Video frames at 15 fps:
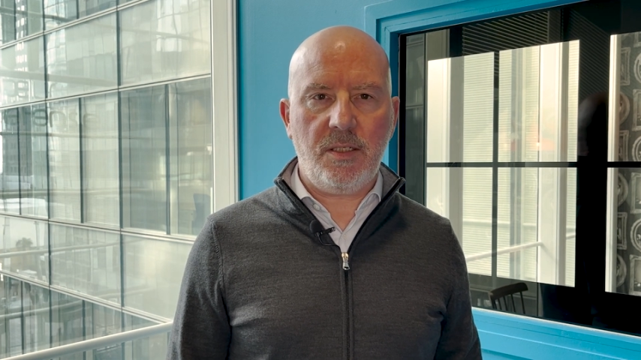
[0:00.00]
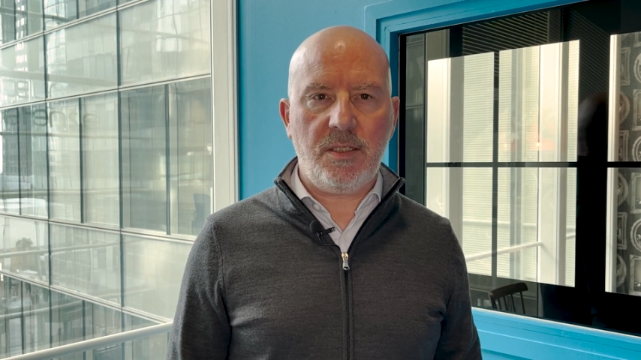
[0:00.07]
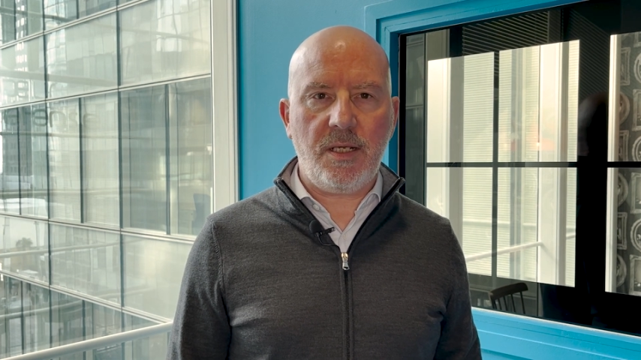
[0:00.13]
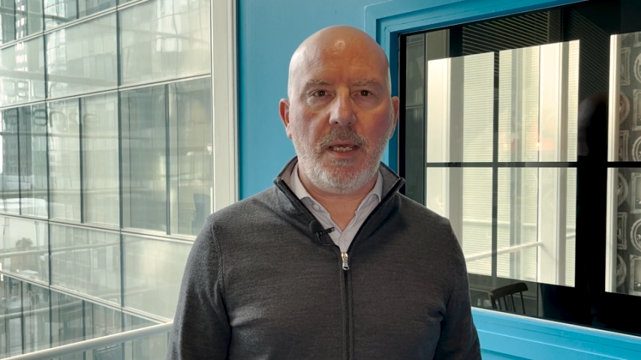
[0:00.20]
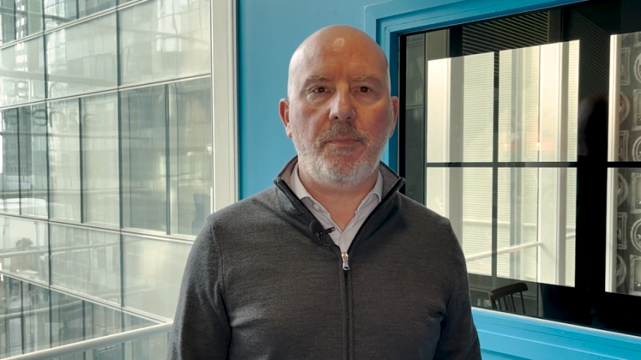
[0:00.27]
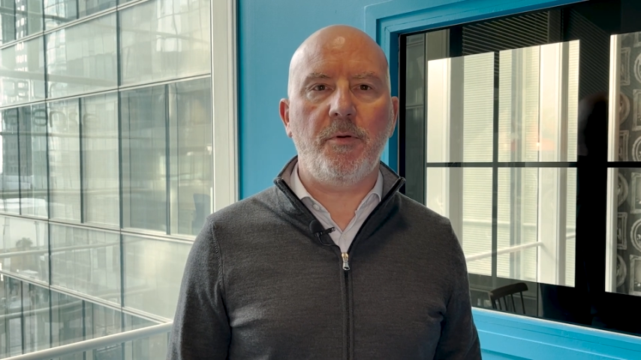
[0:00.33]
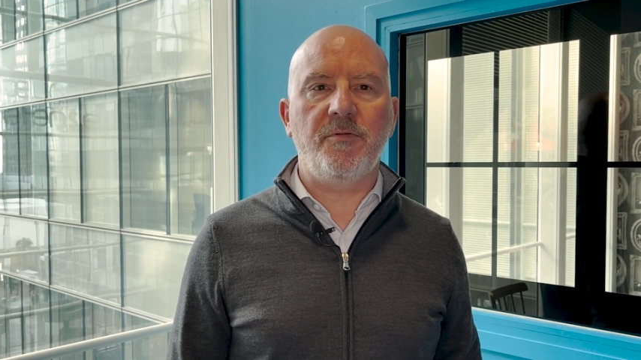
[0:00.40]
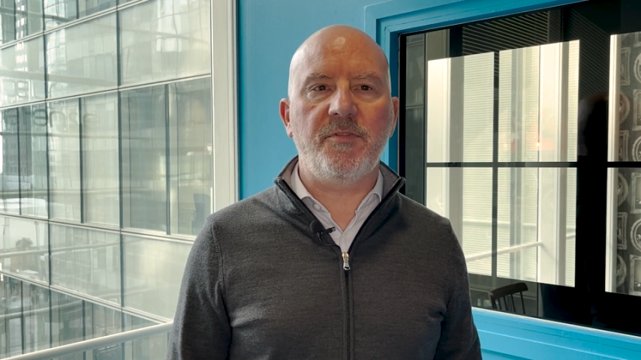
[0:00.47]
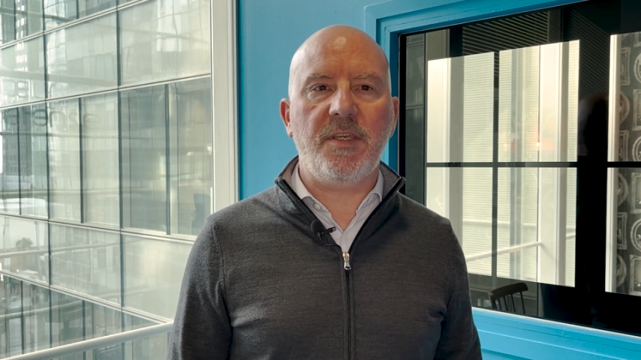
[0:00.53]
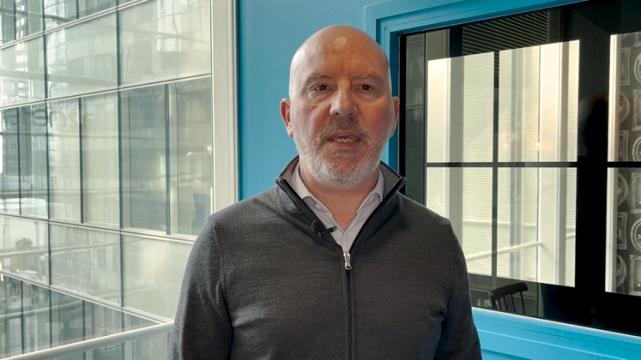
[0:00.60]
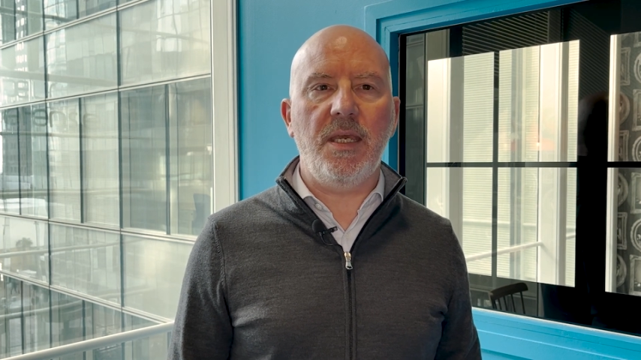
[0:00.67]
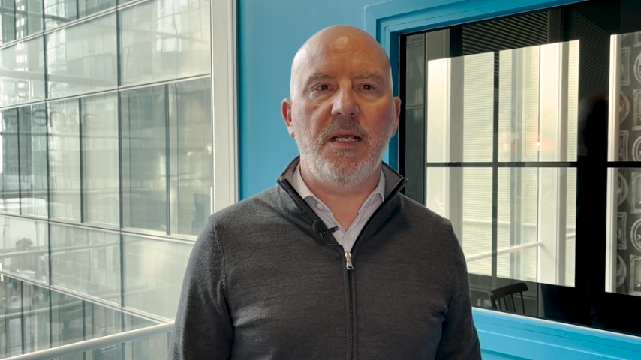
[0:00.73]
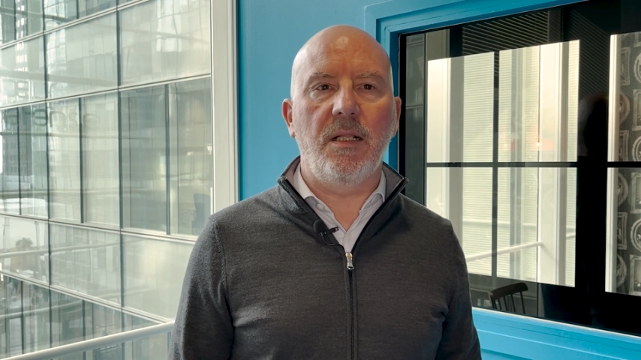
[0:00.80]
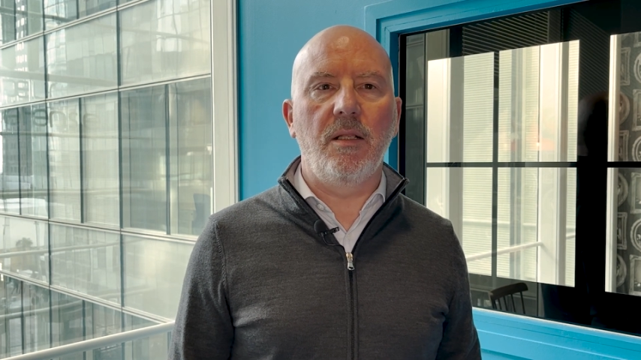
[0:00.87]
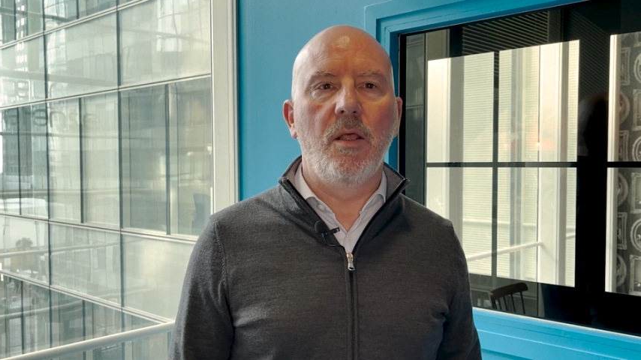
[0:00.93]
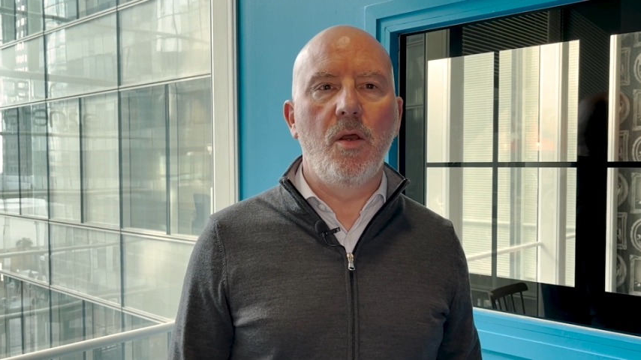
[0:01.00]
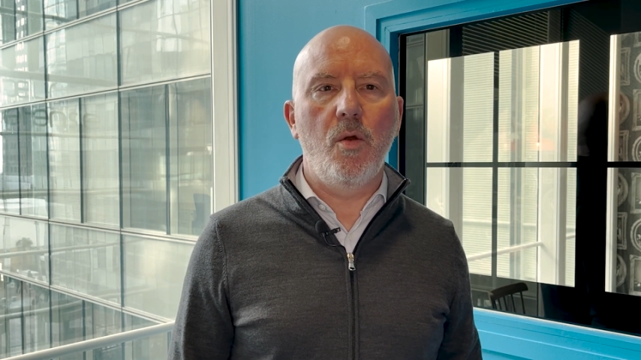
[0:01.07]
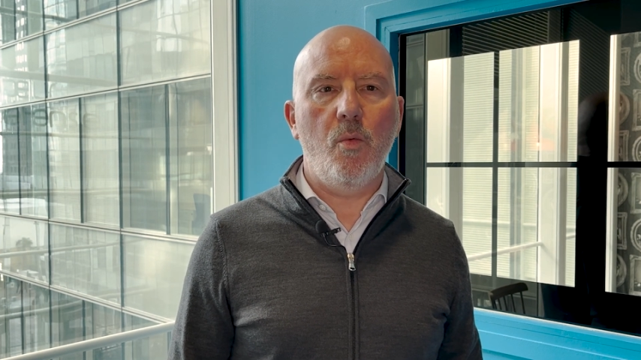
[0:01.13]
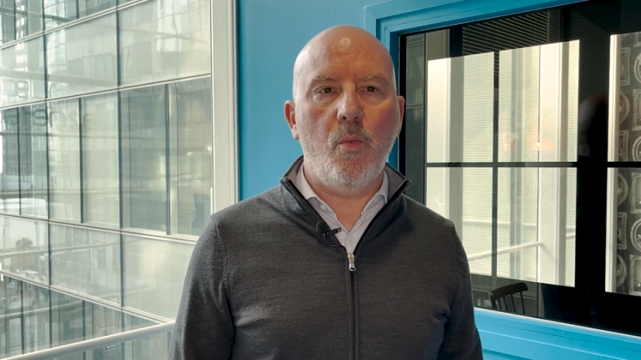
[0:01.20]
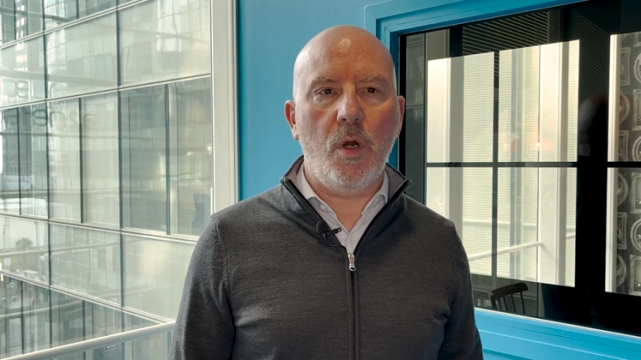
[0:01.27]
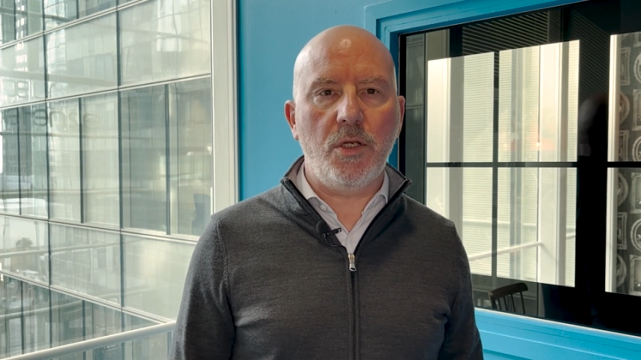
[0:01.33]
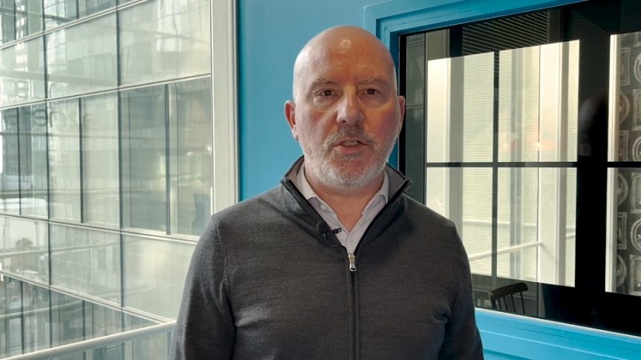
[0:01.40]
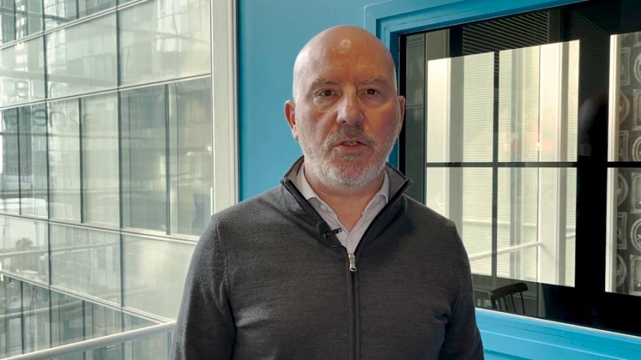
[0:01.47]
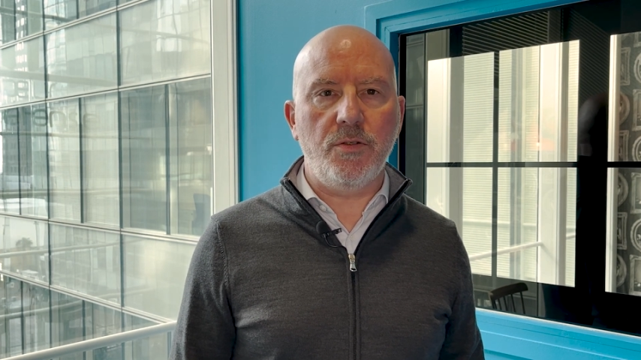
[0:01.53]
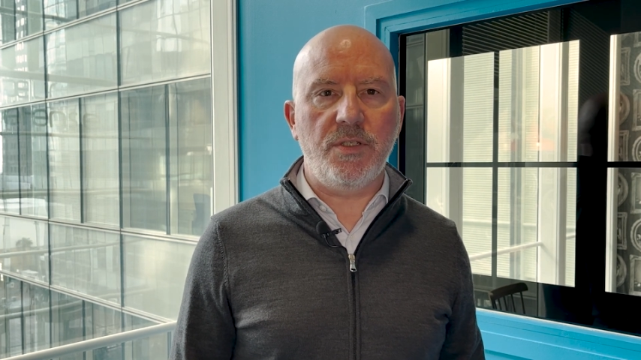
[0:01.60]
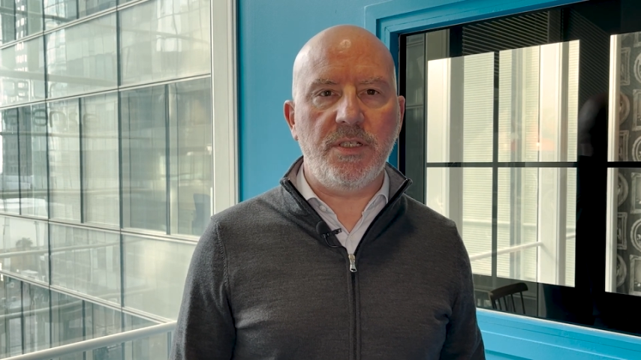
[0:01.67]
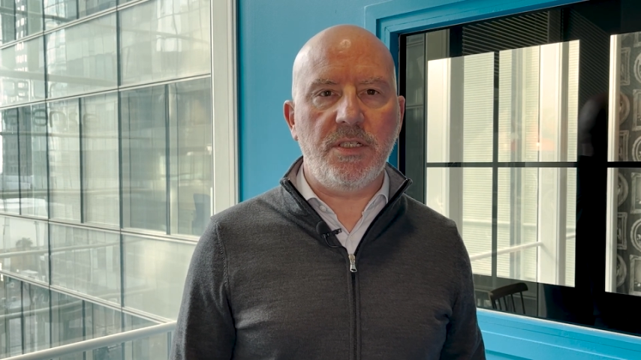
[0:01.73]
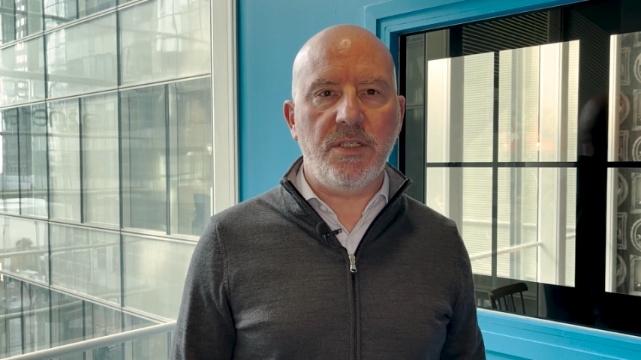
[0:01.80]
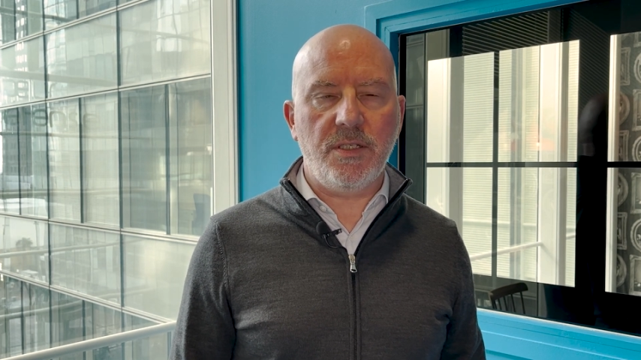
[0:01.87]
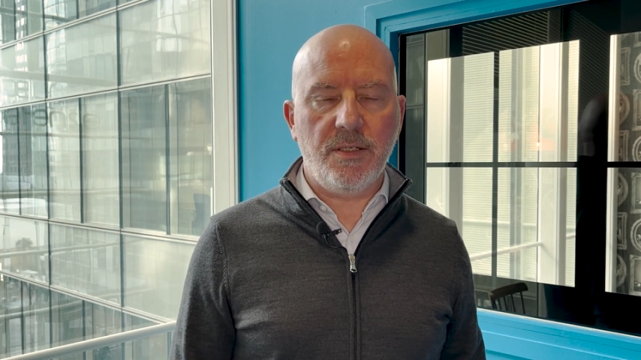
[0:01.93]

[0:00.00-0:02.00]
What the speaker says: type of scale one chooses.